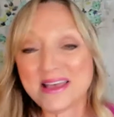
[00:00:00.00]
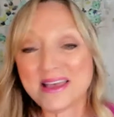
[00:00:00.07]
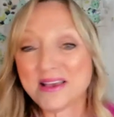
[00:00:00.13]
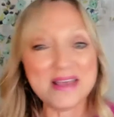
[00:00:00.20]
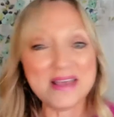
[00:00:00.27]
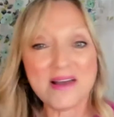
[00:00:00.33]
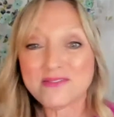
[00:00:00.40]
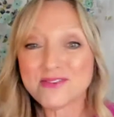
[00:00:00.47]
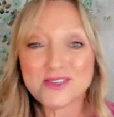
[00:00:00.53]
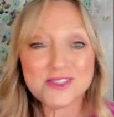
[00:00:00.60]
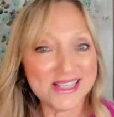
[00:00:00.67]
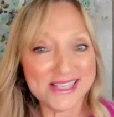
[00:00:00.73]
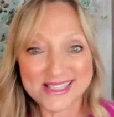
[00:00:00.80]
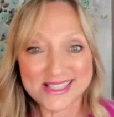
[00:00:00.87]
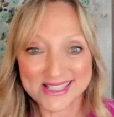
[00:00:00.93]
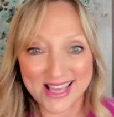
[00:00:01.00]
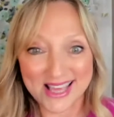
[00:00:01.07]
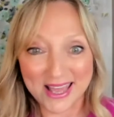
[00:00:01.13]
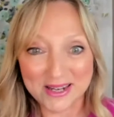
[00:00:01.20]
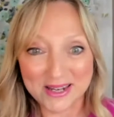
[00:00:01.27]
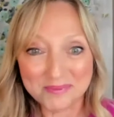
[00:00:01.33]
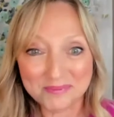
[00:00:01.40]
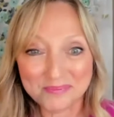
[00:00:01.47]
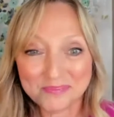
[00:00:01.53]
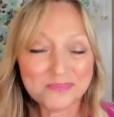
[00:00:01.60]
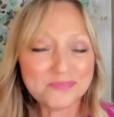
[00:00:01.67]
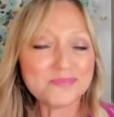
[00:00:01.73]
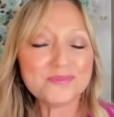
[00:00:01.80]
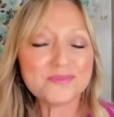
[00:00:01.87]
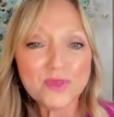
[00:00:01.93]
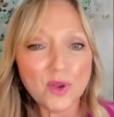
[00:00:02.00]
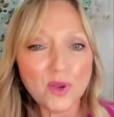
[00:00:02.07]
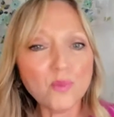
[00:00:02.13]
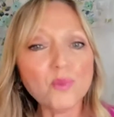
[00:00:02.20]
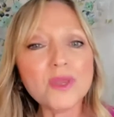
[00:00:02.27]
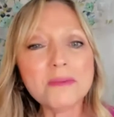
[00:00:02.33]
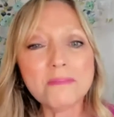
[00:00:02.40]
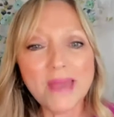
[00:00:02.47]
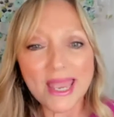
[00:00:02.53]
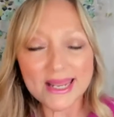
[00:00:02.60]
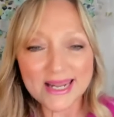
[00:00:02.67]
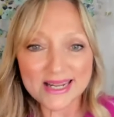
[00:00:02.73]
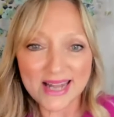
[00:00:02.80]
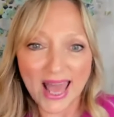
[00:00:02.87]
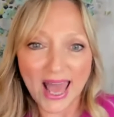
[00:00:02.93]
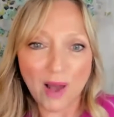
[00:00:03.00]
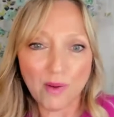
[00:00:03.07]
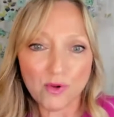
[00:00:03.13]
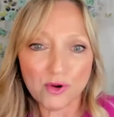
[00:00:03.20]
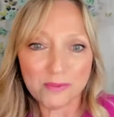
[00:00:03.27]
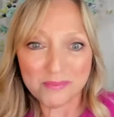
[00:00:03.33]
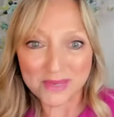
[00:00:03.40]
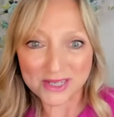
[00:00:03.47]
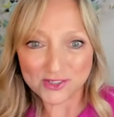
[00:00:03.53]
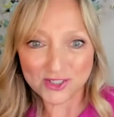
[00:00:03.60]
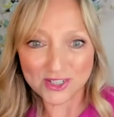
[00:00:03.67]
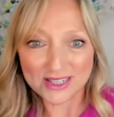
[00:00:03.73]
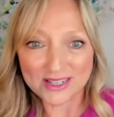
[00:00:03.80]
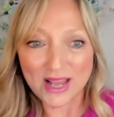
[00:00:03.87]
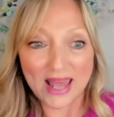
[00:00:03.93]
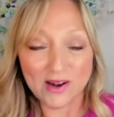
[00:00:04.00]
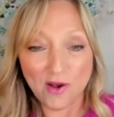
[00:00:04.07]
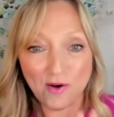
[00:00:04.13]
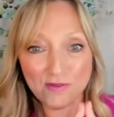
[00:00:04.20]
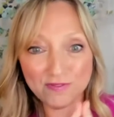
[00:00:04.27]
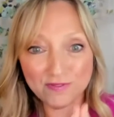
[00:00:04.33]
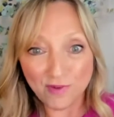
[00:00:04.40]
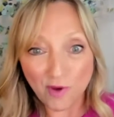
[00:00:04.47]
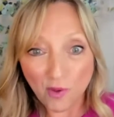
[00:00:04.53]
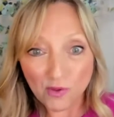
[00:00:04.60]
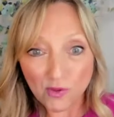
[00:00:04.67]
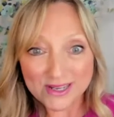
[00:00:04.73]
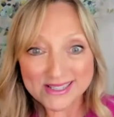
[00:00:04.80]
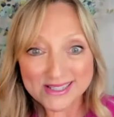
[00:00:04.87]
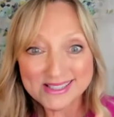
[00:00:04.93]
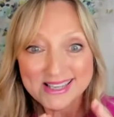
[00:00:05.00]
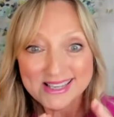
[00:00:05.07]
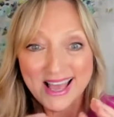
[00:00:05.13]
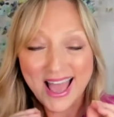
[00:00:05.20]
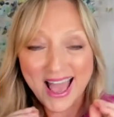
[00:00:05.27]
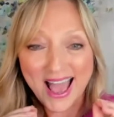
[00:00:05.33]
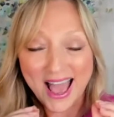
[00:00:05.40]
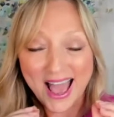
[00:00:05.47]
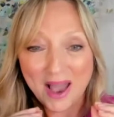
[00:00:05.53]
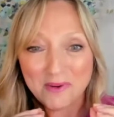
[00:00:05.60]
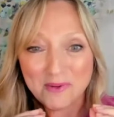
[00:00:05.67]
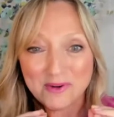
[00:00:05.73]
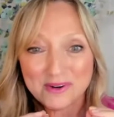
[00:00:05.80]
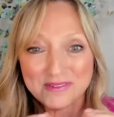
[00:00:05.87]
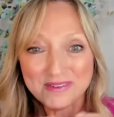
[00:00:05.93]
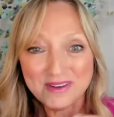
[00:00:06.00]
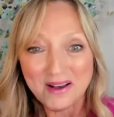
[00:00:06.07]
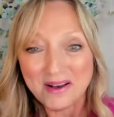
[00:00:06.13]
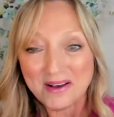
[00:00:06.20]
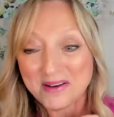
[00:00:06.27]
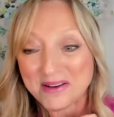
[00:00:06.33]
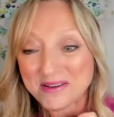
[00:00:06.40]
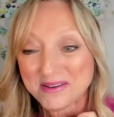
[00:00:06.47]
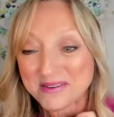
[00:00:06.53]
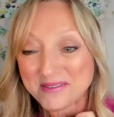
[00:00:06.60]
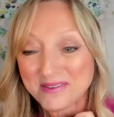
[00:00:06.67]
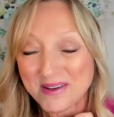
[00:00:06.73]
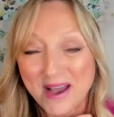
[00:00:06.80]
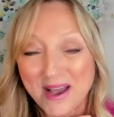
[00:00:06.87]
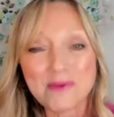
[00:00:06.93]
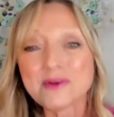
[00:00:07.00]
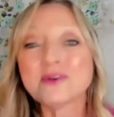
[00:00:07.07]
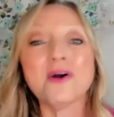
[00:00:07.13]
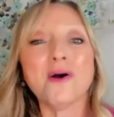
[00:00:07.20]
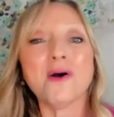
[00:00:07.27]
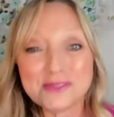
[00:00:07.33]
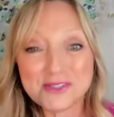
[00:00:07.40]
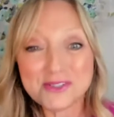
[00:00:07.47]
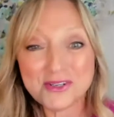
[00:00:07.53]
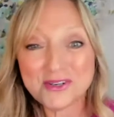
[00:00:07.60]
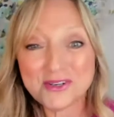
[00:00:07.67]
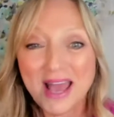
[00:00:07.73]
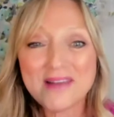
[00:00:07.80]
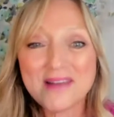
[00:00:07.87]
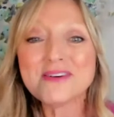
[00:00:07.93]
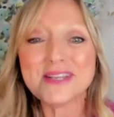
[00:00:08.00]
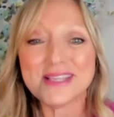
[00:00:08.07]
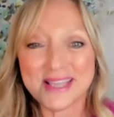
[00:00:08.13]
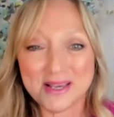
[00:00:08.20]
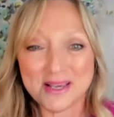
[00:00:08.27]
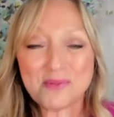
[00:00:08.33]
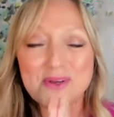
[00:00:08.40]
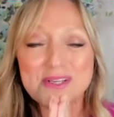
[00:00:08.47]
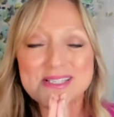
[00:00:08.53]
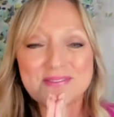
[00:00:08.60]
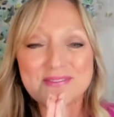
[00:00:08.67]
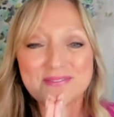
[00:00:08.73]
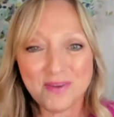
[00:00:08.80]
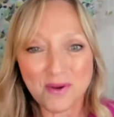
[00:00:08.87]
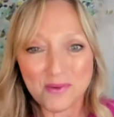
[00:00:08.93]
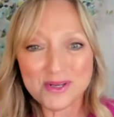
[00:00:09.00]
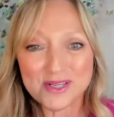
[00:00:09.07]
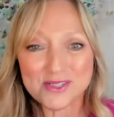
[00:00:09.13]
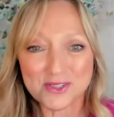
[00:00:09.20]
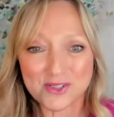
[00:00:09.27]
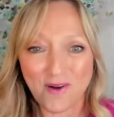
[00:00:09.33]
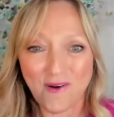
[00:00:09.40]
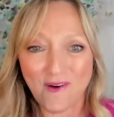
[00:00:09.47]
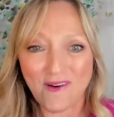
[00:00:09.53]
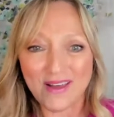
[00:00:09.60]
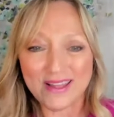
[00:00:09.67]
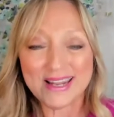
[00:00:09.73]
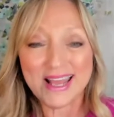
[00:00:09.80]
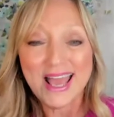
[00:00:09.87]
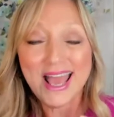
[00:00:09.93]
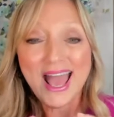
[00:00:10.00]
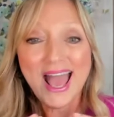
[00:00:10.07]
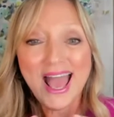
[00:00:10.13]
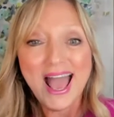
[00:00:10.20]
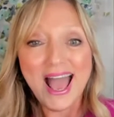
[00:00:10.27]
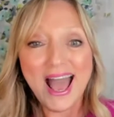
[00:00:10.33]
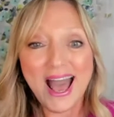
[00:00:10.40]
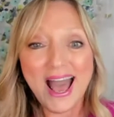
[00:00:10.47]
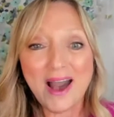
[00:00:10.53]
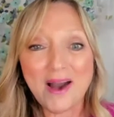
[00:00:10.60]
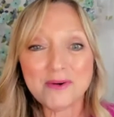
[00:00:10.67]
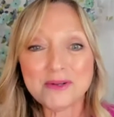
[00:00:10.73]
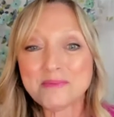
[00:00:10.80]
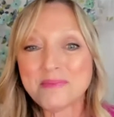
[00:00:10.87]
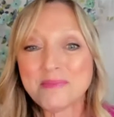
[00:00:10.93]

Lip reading: ever since then, we made it our mission and our focus, our culture, everything was focused on how to make